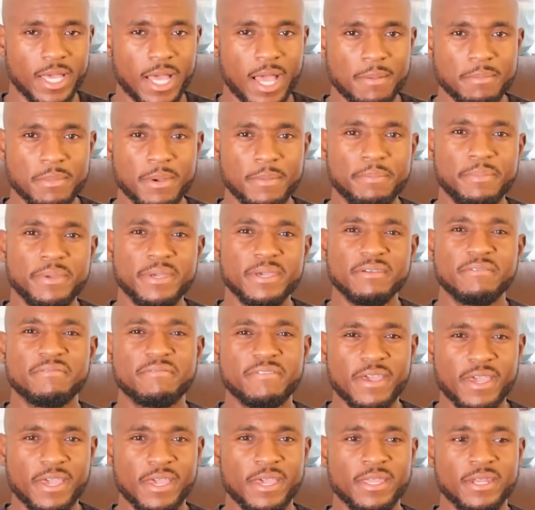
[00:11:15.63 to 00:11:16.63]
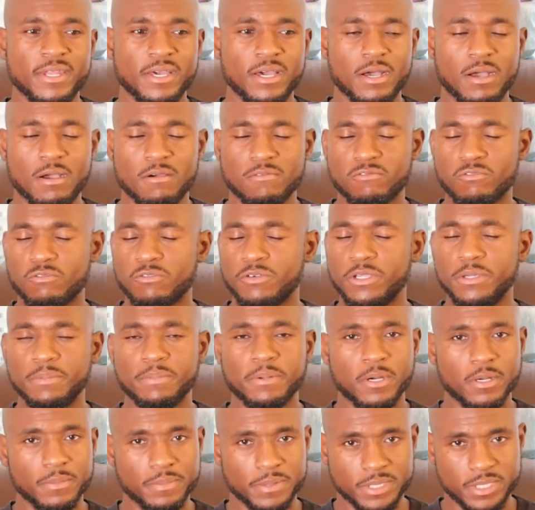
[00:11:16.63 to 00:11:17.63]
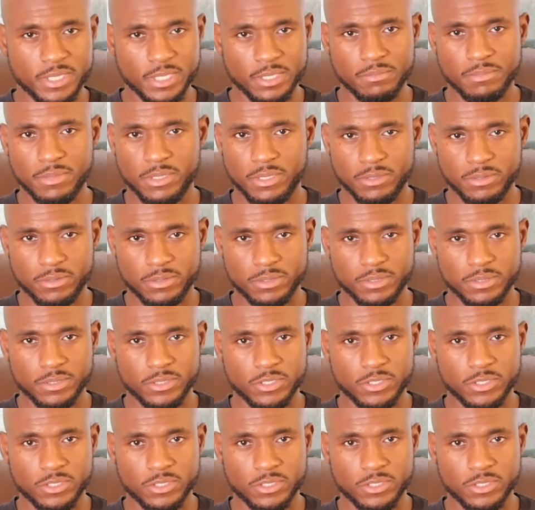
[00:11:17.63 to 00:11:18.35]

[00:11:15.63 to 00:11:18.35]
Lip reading: I'm a big fan of repurposing meals.